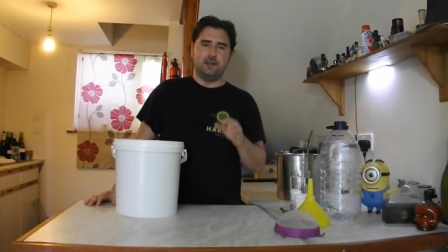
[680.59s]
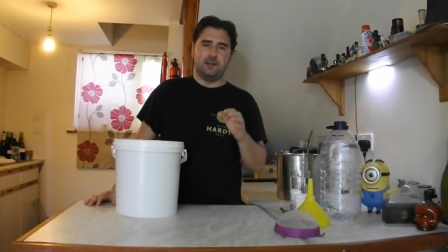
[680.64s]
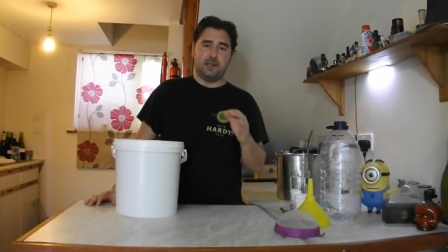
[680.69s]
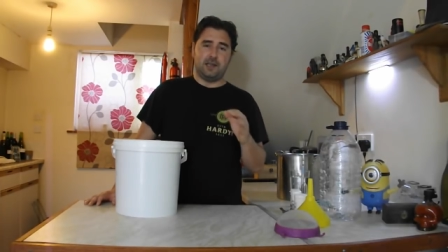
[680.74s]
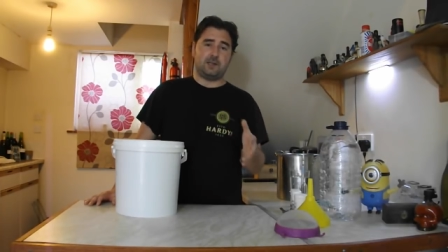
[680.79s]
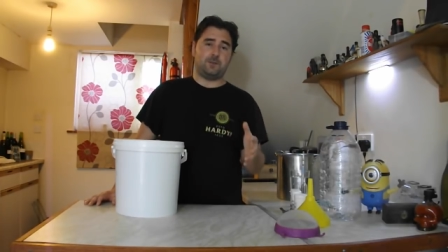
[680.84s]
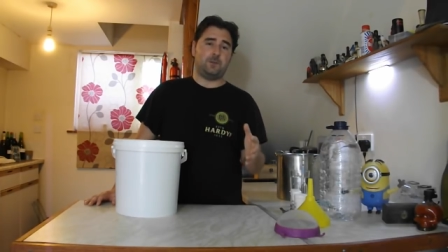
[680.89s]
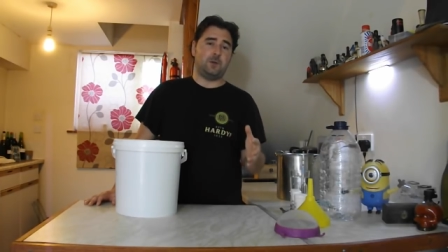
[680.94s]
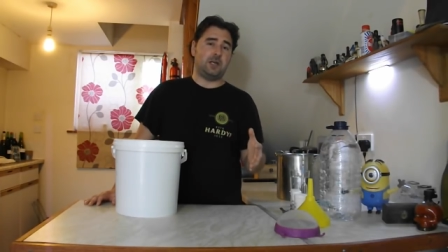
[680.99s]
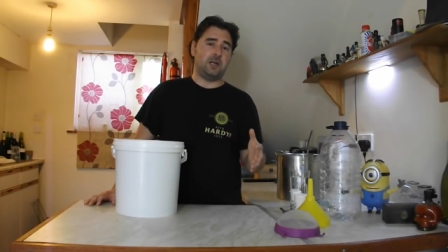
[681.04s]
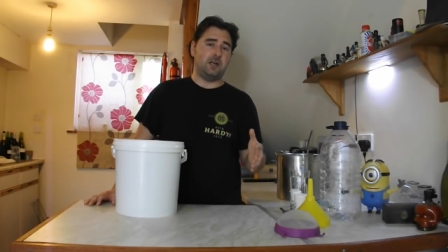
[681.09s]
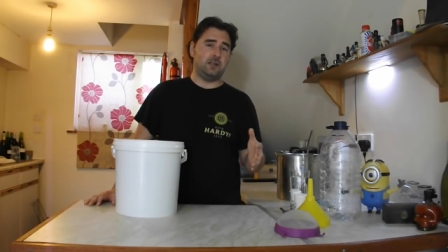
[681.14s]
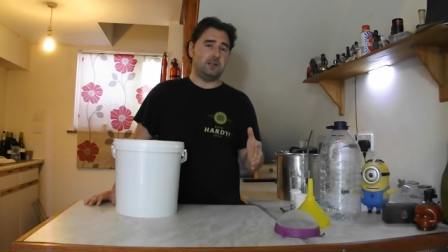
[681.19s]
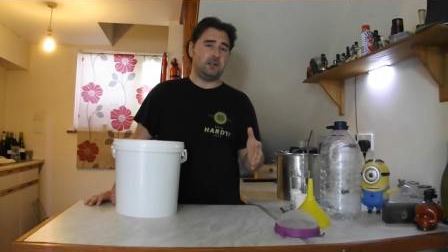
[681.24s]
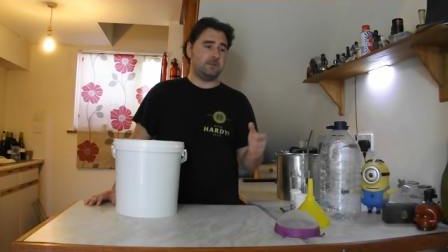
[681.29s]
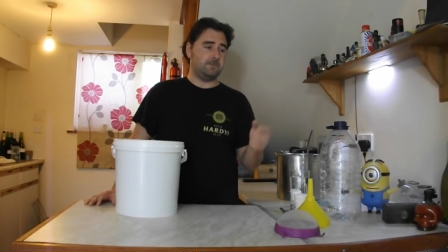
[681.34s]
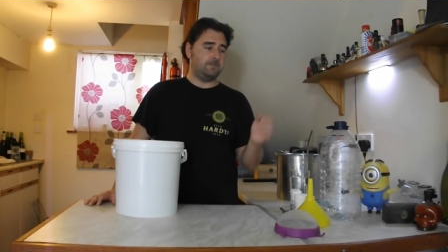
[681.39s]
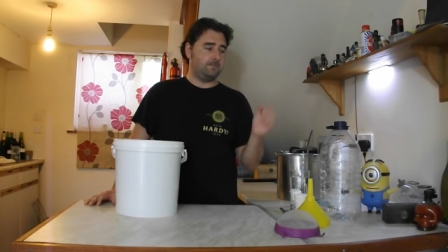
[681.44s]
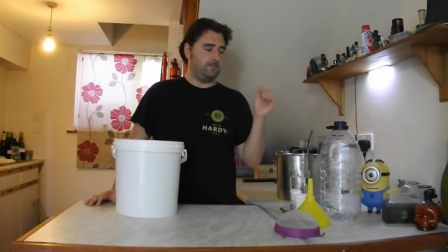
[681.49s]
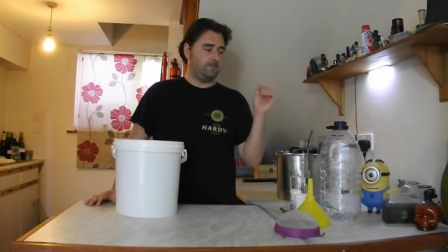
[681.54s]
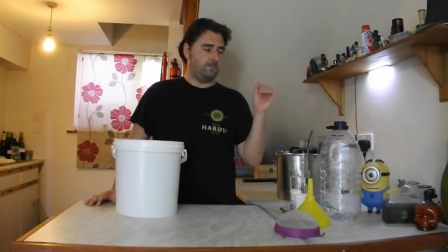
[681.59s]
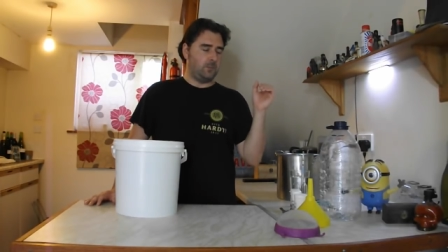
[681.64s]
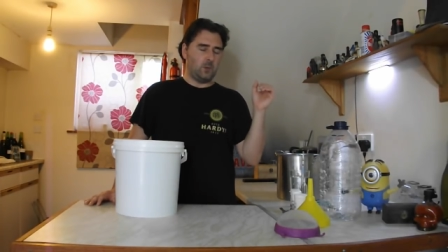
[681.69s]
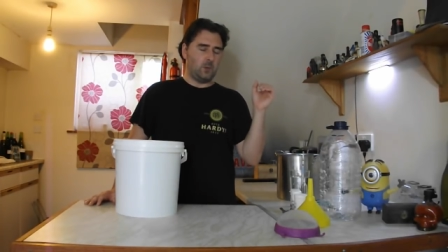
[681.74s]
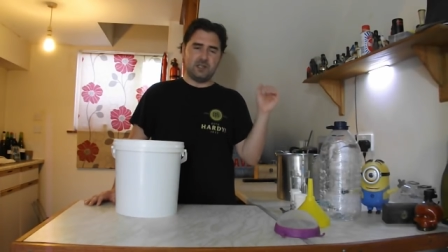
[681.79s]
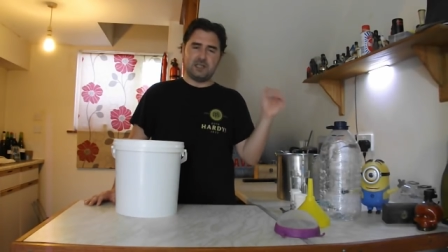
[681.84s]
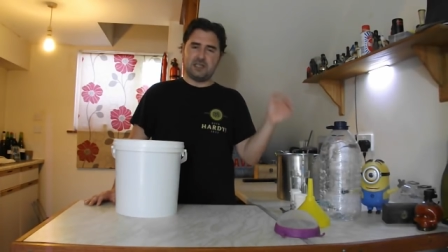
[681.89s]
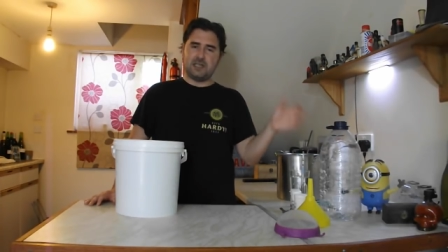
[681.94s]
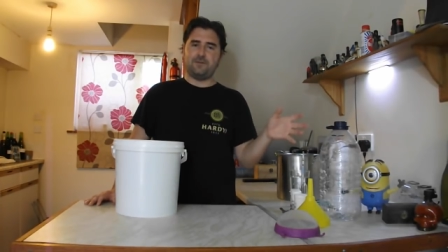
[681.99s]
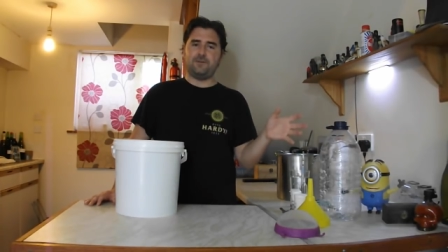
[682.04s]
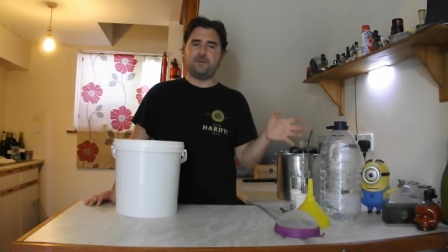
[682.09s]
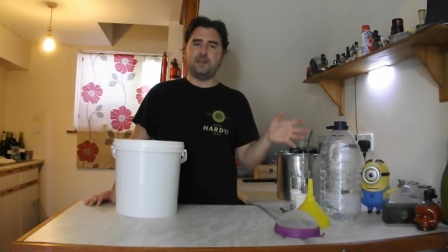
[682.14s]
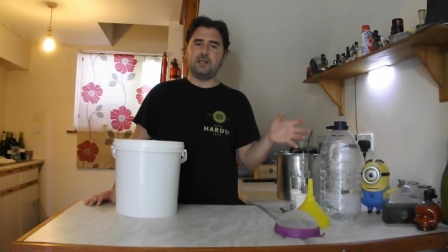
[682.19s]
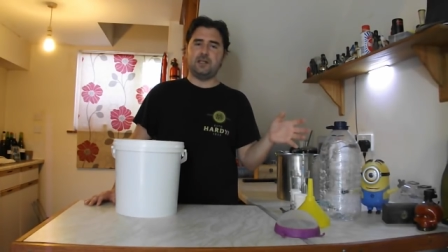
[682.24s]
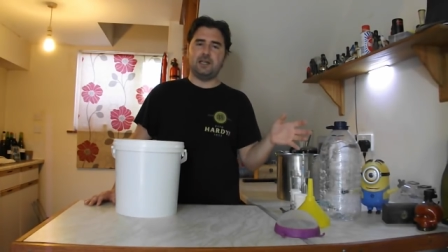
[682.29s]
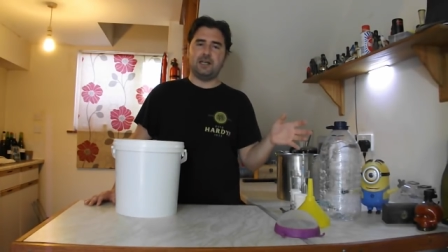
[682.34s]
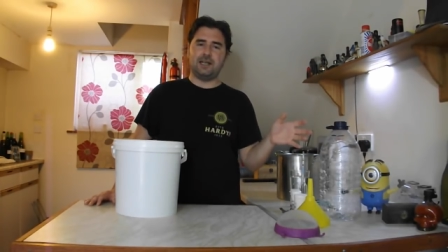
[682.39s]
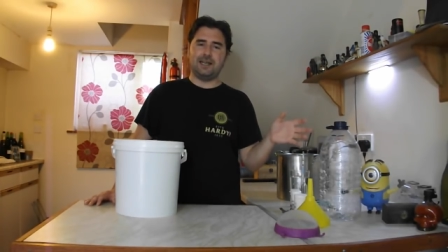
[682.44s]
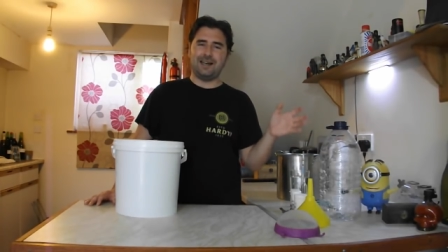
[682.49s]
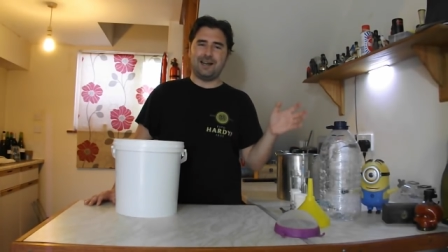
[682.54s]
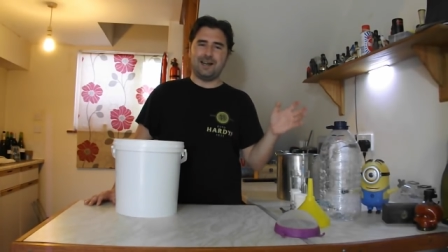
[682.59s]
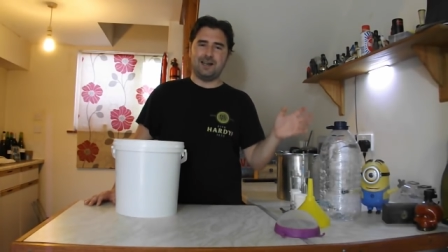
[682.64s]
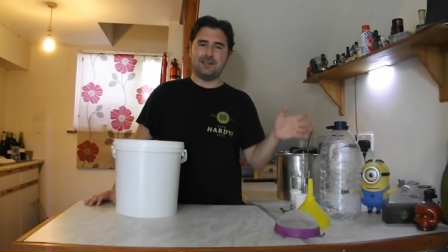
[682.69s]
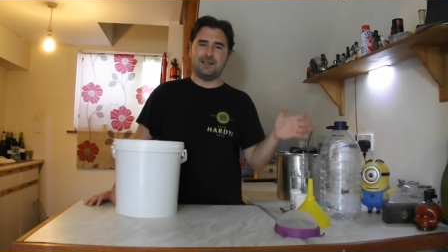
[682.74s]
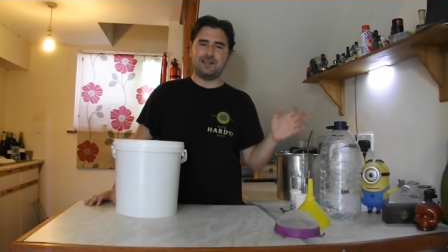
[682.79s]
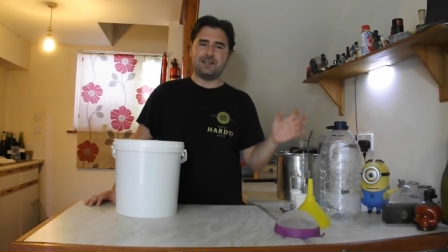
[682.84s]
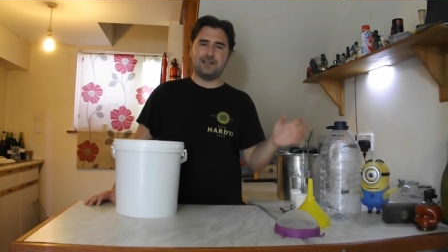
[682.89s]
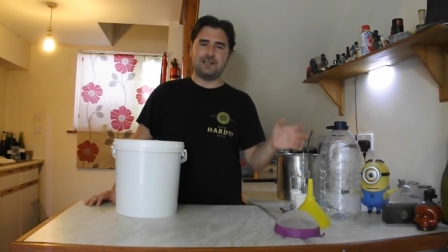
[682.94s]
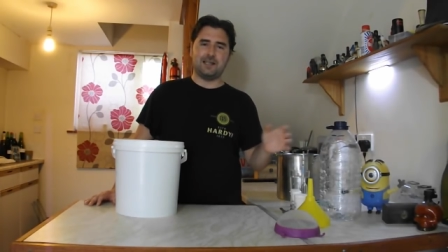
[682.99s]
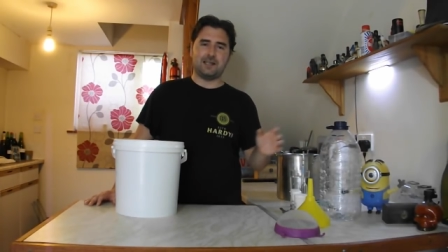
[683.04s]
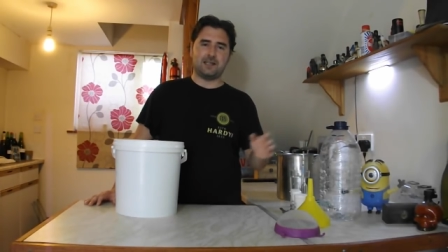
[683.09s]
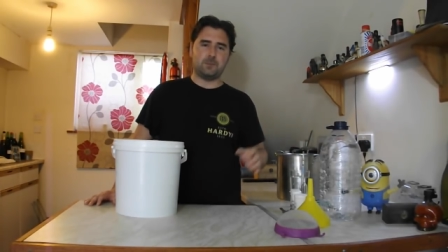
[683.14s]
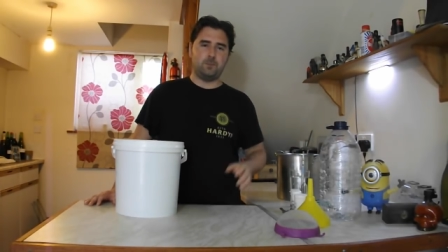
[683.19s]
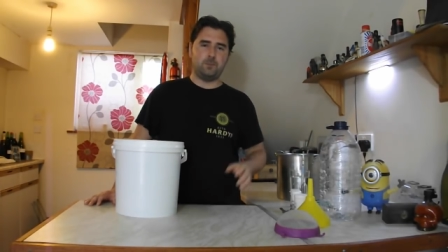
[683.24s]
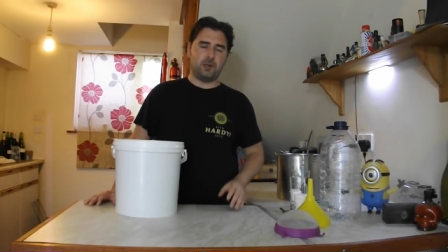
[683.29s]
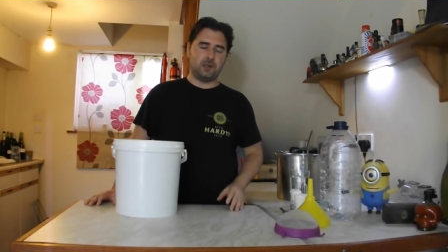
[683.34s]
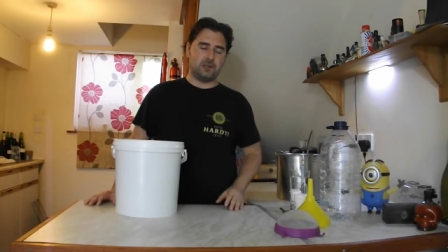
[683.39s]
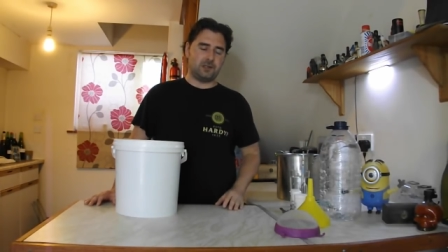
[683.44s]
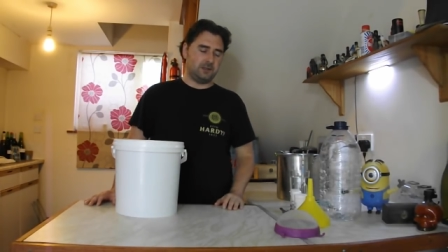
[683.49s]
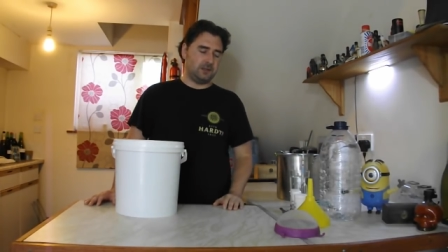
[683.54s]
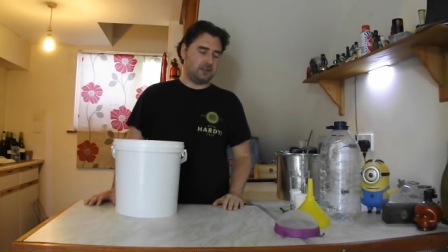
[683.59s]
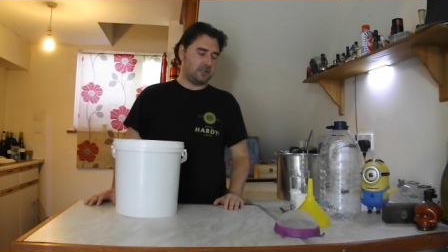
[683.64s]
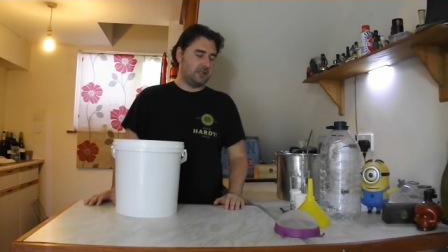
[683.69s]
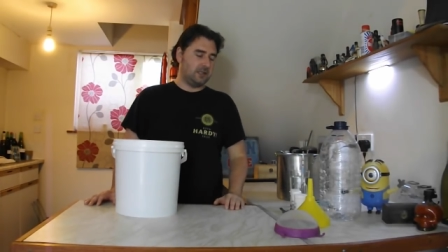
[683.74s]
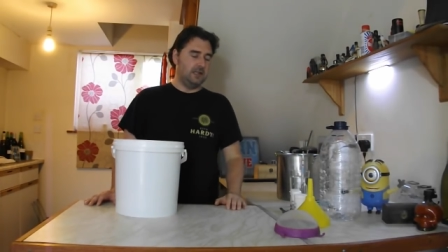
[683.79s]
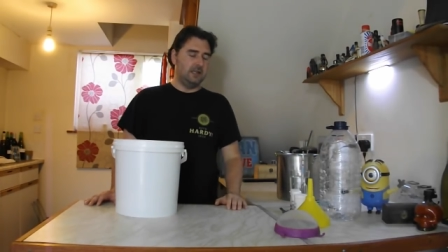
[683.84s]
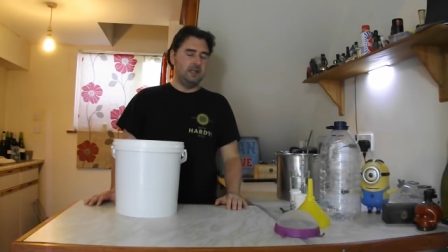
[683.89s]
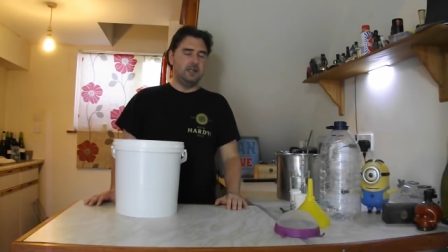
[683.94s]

That's because we're definitely going to get our six bottles.